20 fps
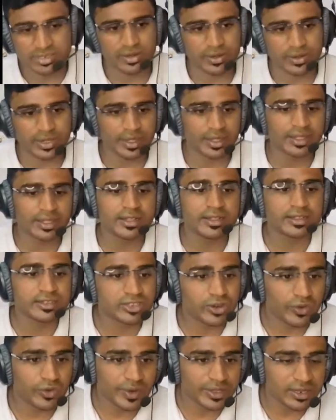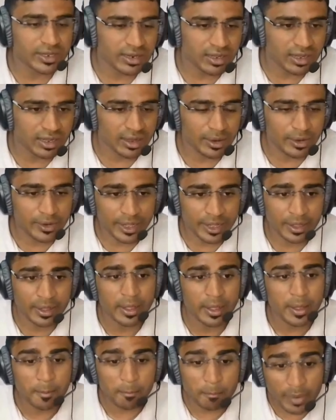Okay, so whether okay,
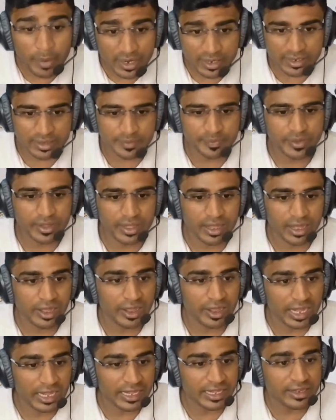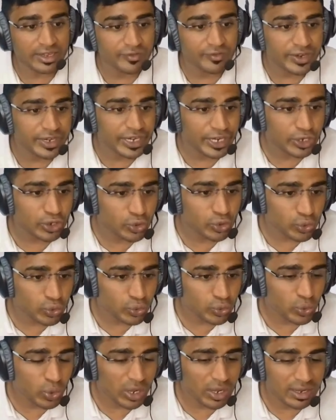but here we need to
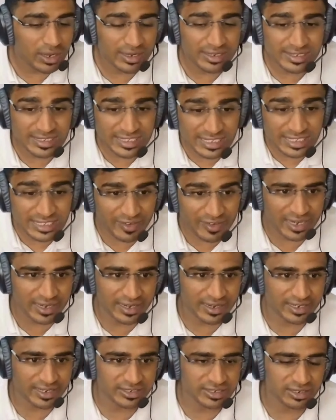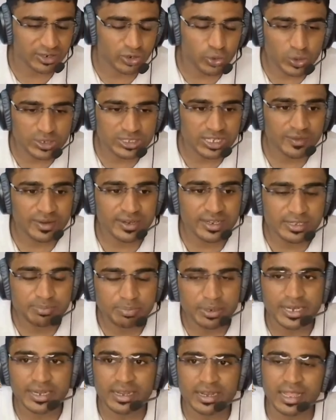do 7 iteration. Root 7 is
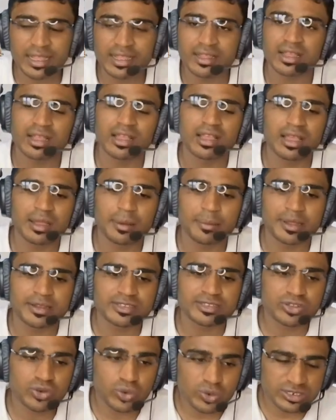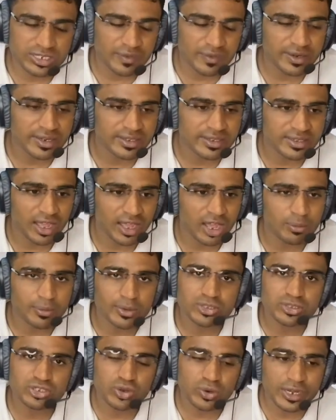pretty like, because root 7 is
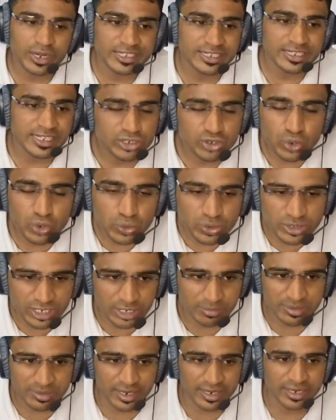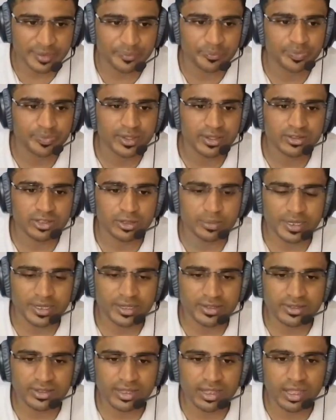almost only just 2 steps, right? So
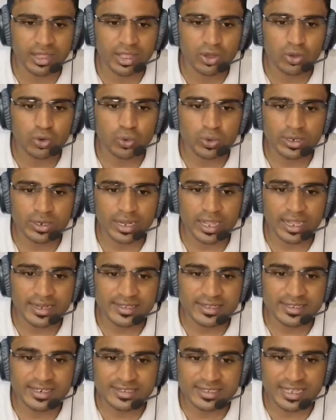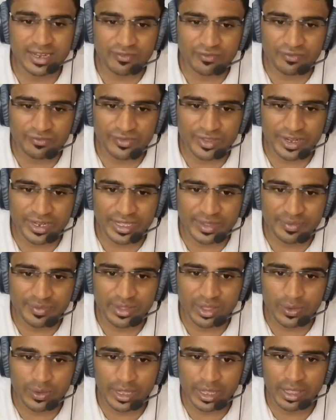because root 9 is itself 3,
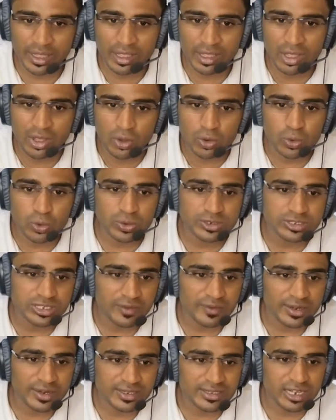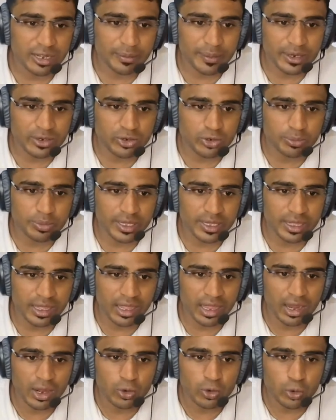okay, root 7 is coming to be
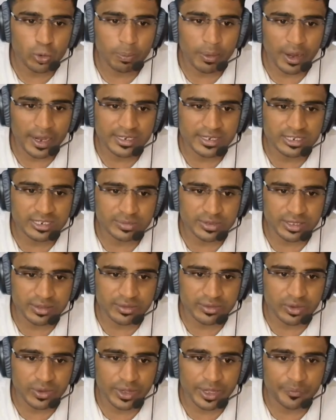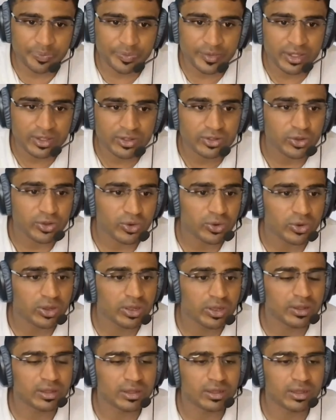2 point something. Okay, so
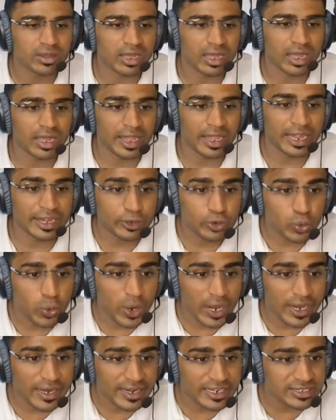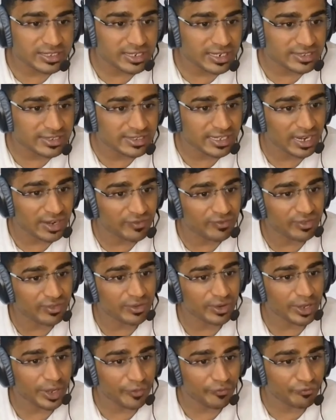in 2 iteration itself,
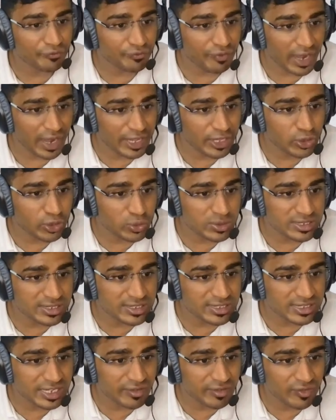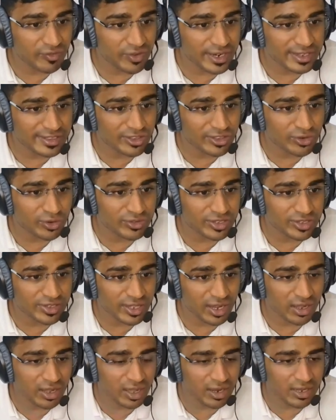if I use the sieve of Aristoteles
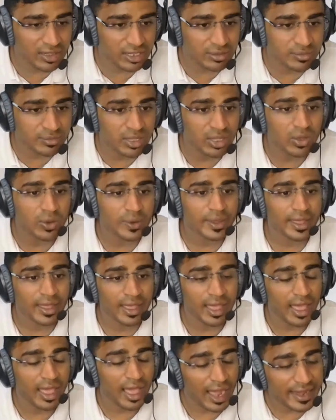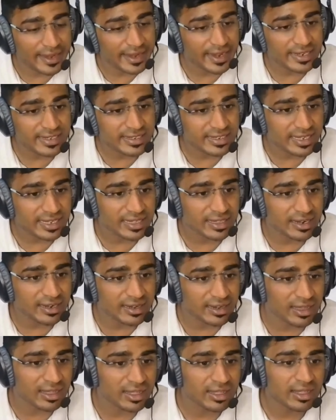algorithm, okay, I can say
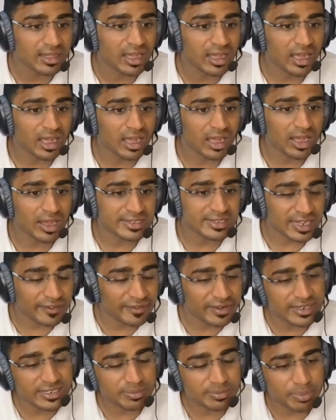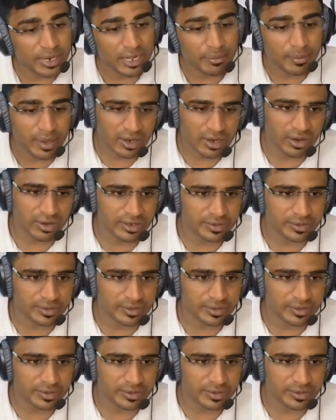that 7 is prime or not.